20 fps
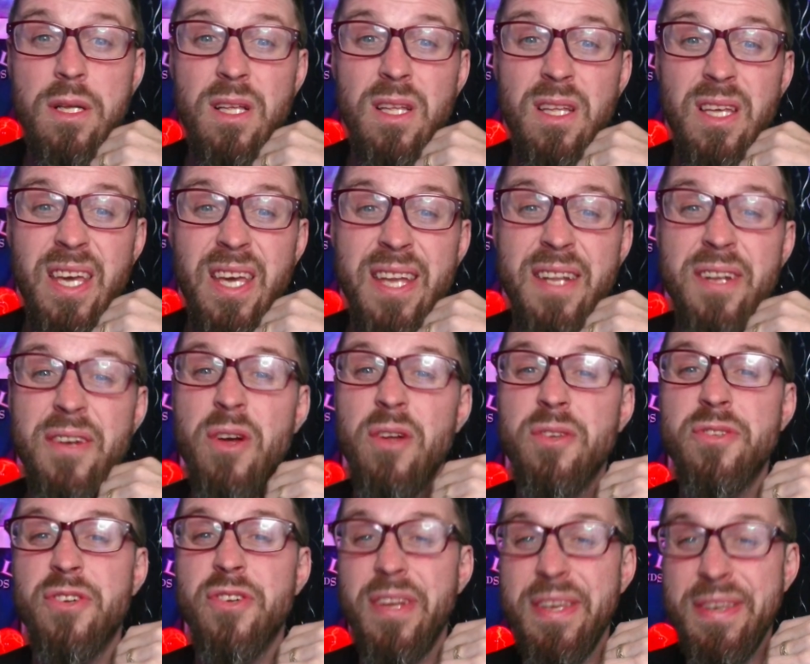in an
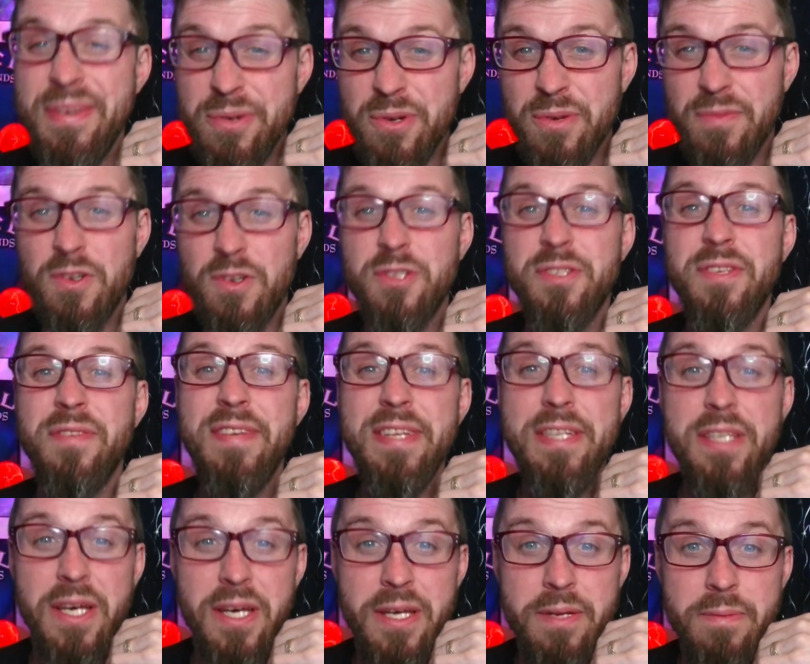alternate universe if he
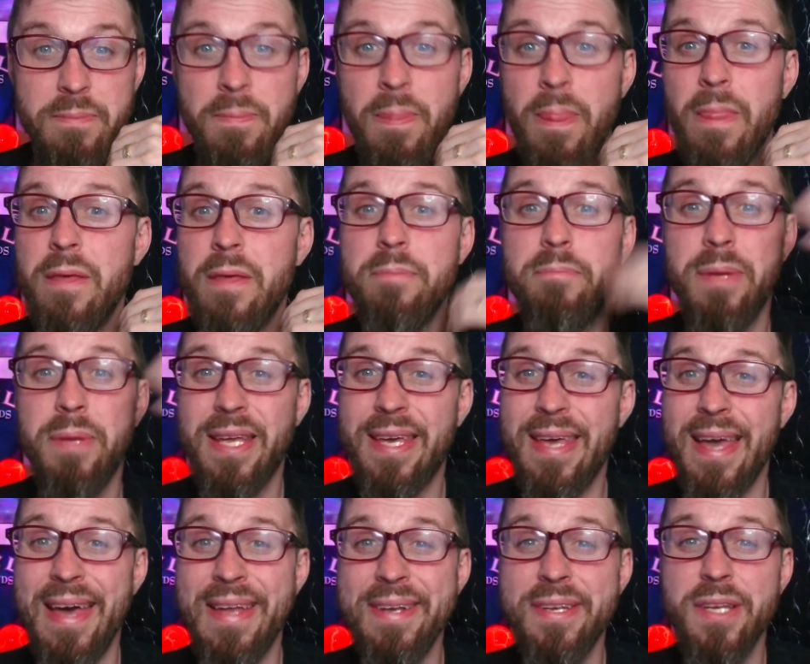did. But
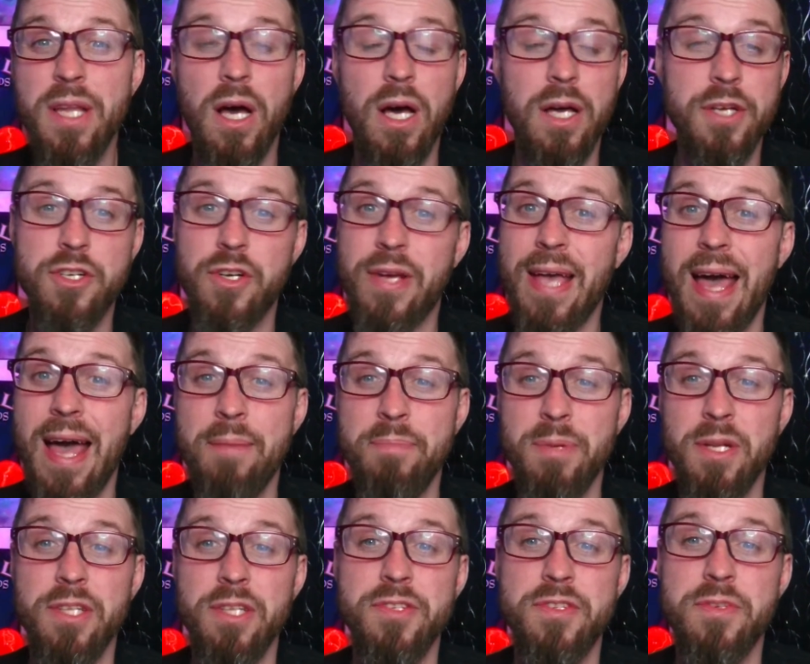again, under
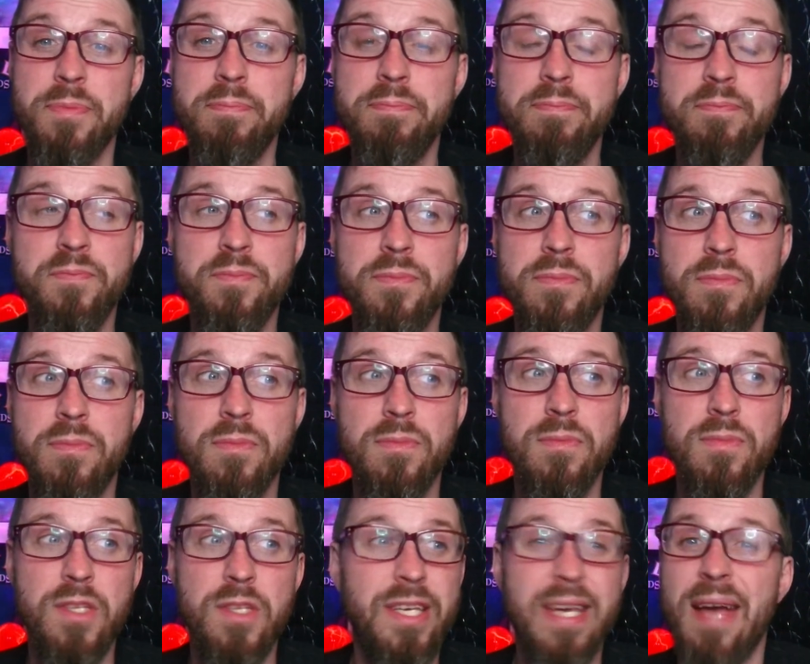capitalism,
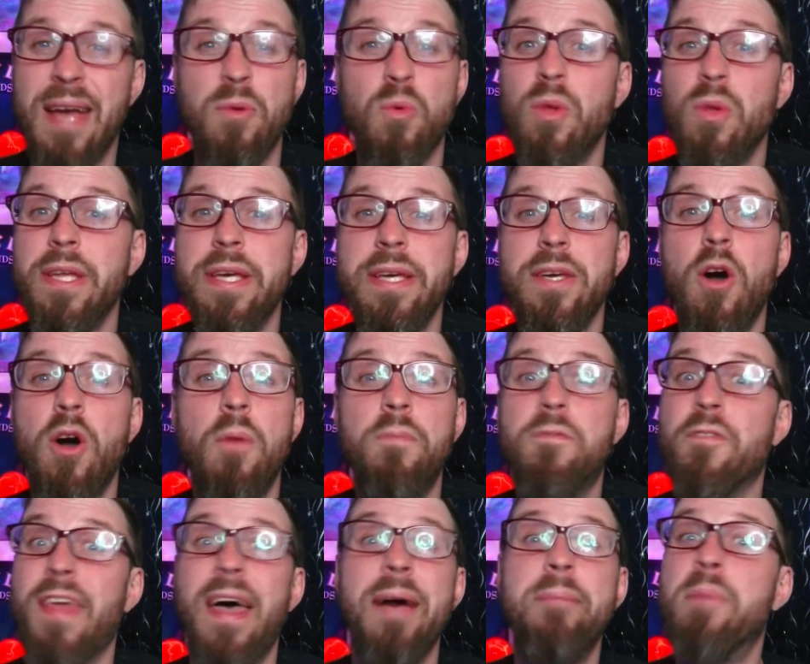you can't really hope
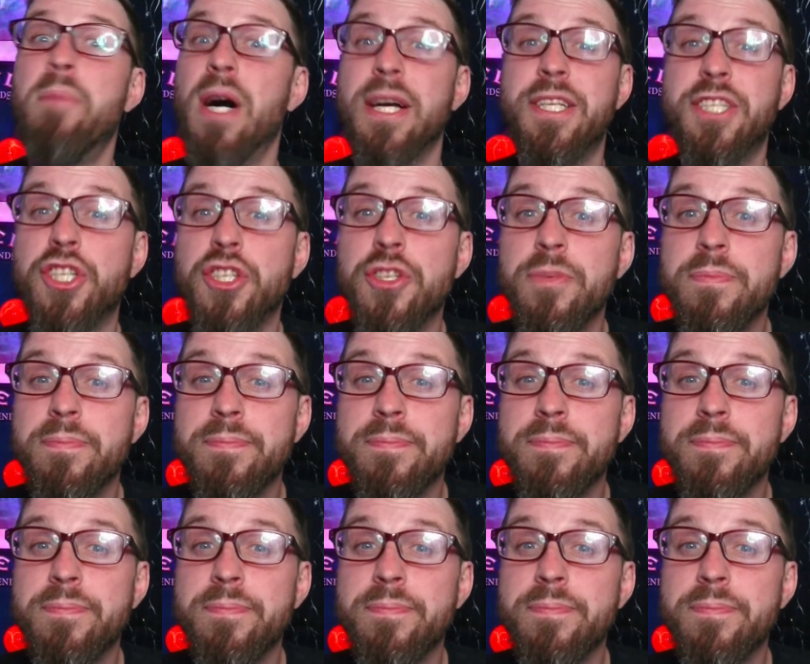for that much.